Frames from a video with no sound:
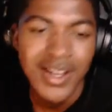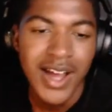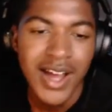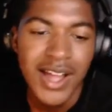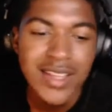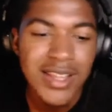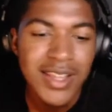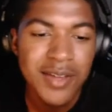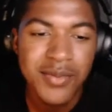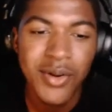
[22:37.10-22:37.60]
I
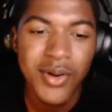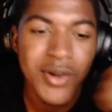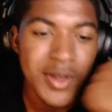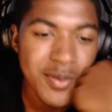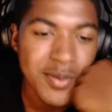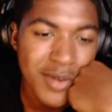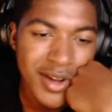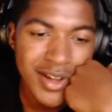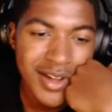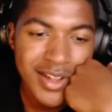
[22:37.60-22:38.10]
like
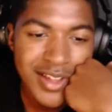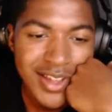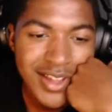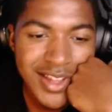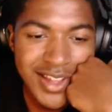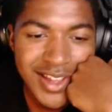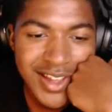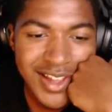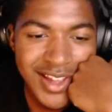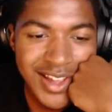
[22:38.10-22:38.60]
Pokemon.
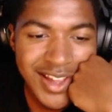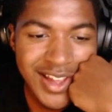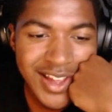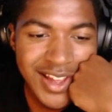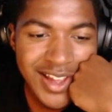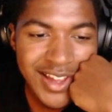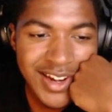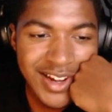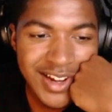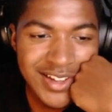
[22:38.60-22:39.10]

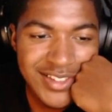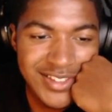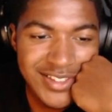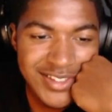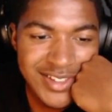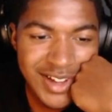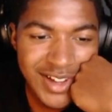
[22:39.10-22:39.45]
And honestly,